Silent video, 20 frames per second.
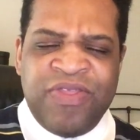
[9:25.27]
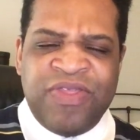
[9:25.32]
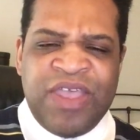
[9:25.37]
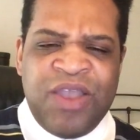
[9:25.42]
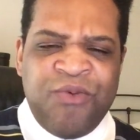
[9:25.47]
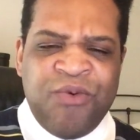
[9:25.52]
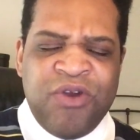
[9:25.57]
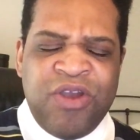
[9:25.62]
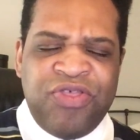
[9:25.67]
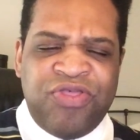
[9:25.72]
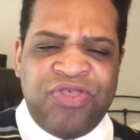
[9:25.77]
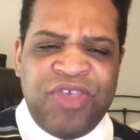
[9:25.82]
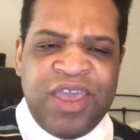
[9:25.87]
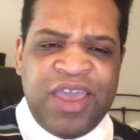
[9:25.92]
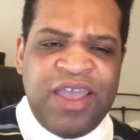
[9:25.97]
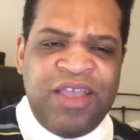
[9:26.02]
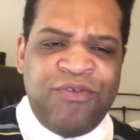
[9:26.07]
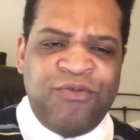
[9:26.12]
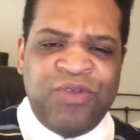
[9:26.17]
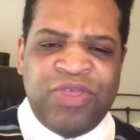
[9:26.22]
They weren't
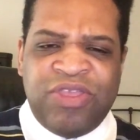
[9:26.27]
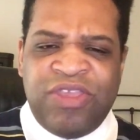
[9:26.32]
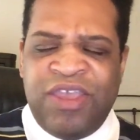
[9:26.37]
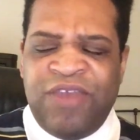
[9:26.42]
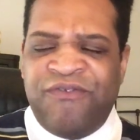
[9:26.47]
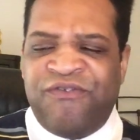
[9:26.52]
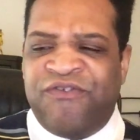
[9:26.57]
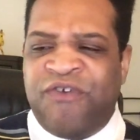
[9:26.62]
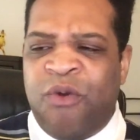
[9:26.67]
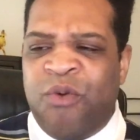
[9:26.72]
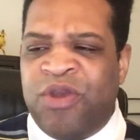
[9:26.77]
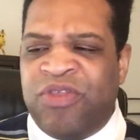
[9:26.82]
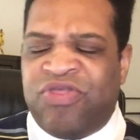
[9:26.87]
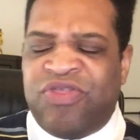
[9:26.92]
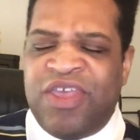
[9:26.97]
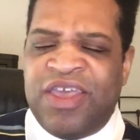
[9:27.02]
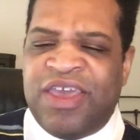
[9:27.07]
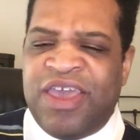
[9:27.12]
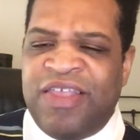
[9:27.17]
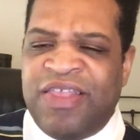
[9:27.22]
thinking with the forward
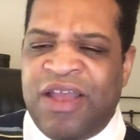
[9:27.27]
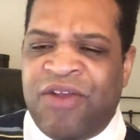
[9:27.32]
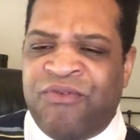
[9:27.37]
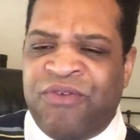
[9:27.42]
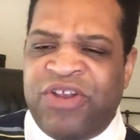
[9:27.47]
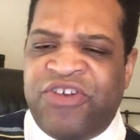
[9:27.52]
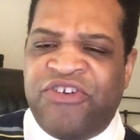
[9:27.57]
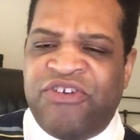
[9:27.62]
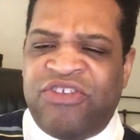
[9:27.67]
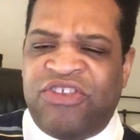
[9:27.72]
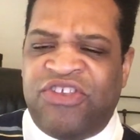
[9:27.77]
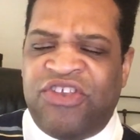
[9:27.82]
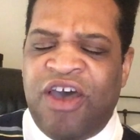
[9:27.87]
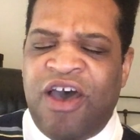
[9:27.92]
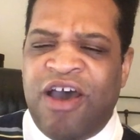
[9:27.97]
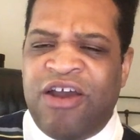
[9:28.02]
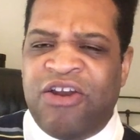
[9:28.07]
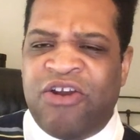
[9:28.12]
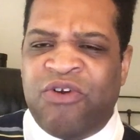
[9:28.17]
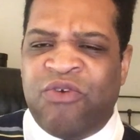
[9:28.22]
thinking that Richard
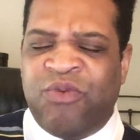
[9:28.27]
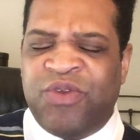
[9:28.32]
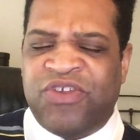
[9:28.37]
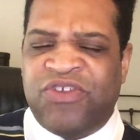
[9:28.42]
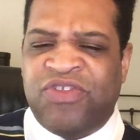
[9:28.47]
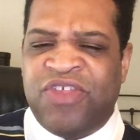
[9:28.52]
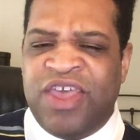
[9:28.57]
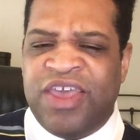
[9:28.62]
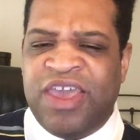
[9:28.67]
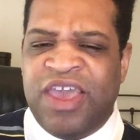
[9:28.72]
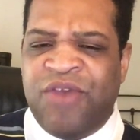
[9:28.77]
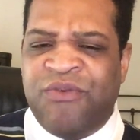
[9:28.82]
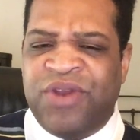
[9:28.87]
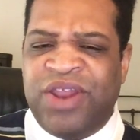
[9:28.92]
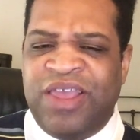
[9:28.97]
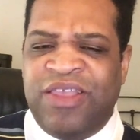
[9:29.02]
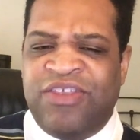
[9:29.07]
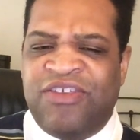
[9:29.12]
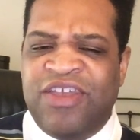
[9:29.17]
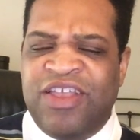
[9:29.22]
Donner was thinking
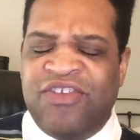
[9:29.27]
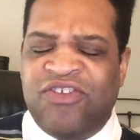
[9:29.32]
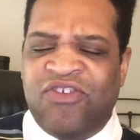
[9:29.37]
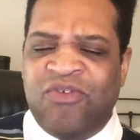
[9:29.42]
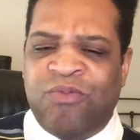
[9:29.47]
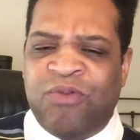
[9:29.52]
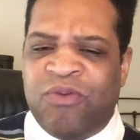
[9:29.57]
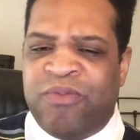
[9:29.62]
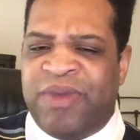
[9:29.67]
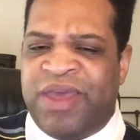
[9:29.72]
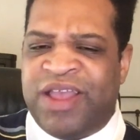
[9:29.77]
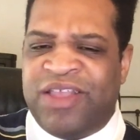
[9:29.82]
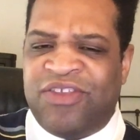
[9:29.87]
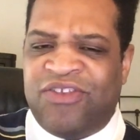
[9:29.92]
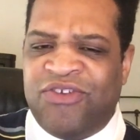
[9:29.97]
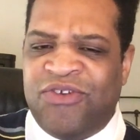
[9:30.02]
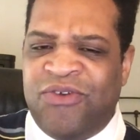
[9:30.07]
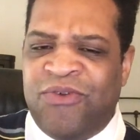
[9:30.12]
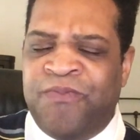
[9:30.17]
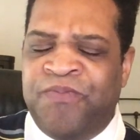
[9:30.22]
when he did Superman
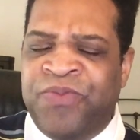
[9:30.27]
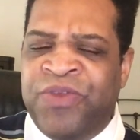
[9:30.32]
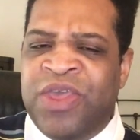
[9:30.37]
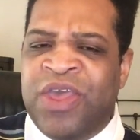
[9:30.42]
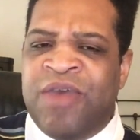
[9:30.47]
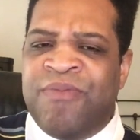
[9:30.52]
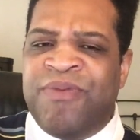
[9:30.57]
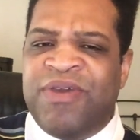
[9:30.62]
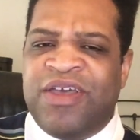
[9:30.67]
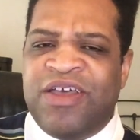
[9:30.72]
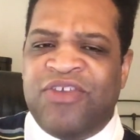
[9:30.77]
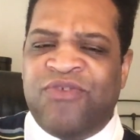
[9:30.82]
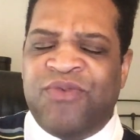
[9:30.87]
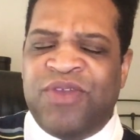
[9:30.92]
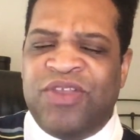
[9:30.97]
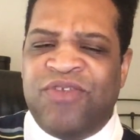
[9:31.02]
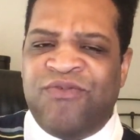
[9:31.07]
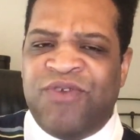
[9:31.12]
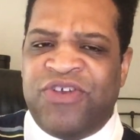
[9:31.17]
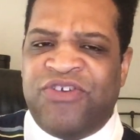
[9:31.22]
2, because
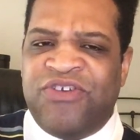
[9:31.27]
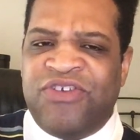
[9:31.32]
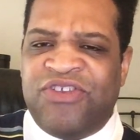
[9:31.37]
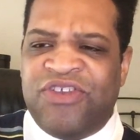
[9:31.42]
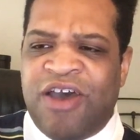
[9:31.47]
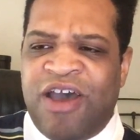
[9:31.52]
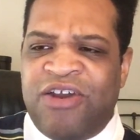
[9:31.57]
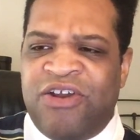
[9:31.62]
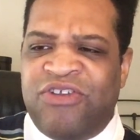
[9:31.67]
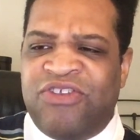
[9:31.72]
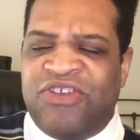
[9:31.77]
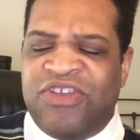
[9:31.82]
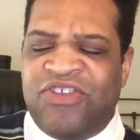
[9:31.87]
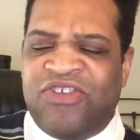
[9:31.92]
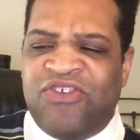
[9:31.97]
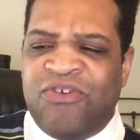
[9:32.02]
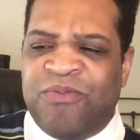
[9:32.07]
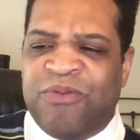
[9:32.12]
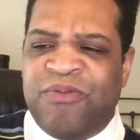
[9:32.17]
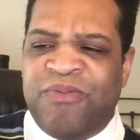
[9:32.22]
when Richard Donner did
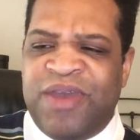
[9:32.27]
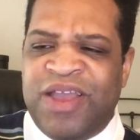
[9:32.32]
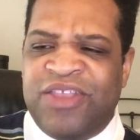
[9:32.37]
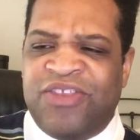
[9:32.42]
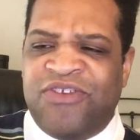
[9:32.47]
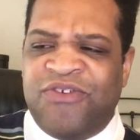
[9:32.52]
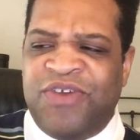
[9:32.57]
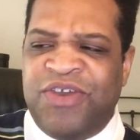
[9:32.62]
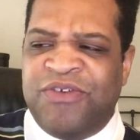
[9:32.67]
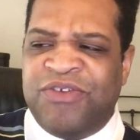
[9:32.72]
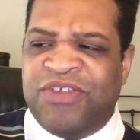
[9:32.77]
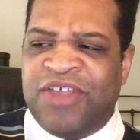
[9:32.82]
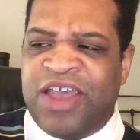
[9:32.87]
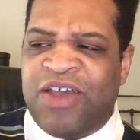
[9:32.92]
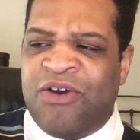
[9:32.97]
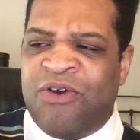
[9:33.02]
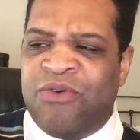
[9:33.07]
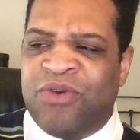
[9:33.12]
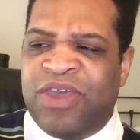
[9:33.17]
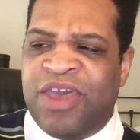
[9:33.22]
Superman 2, he was
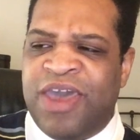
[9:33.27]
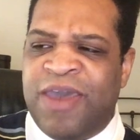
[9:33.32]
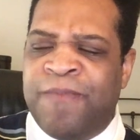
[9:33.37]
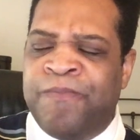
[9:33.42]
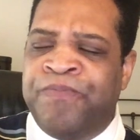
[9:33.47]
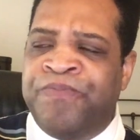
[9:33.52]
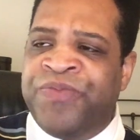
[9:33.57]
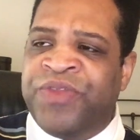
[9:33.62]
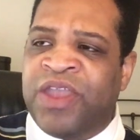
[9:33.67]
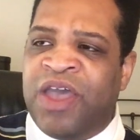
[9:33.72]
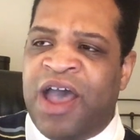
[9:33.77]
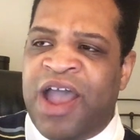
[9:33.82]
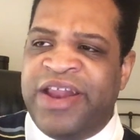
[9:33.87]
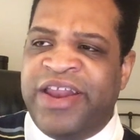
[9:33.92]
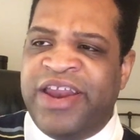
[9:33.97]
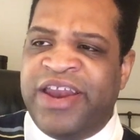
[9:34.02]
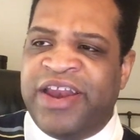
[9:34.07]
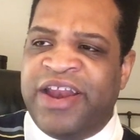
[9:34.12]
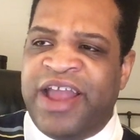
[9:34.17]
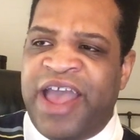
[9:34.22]
like, okay, I
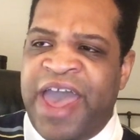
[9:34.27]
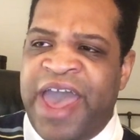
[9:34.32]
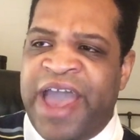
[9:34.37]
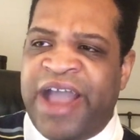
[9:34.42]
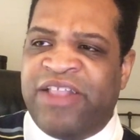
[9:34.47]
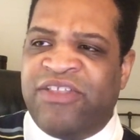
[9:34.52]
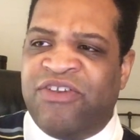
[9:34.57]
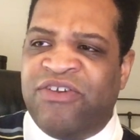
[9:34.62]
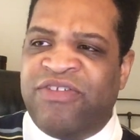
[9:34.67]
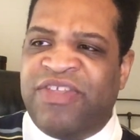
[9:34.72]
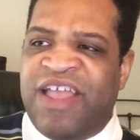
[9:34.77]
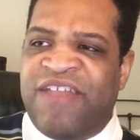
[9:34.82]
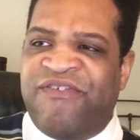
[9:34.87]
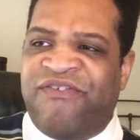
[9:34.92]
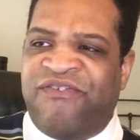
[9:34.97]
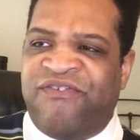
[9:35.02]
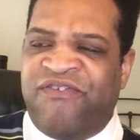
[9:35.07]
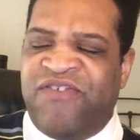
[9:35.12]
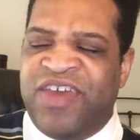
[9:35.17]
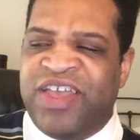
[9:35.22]
need an actor that
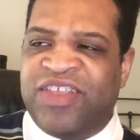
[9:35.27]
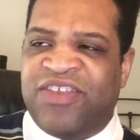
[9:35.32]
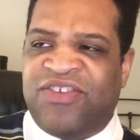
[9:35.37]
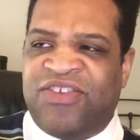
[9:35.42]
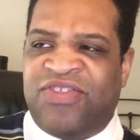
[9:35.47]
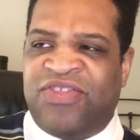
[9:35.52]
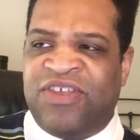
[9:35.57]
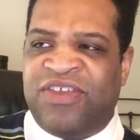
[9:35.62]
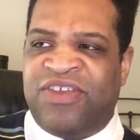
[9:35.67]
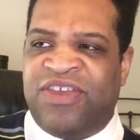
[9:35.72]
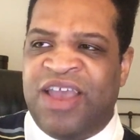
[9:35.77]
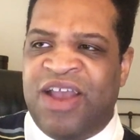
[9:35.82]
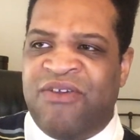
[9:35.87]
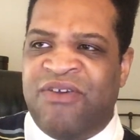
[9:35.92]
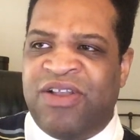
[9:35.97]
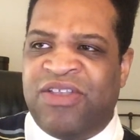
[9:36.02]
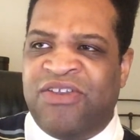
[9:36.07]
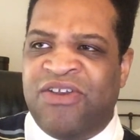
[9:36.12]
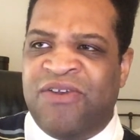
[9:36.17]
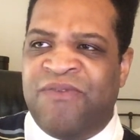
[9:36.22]
fits the
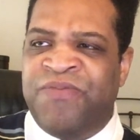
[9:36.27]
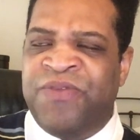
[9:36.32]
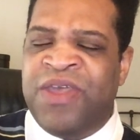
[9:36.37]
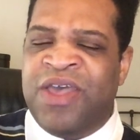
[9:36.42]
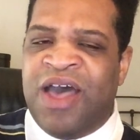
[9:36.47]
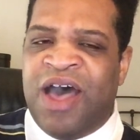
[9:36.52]
character.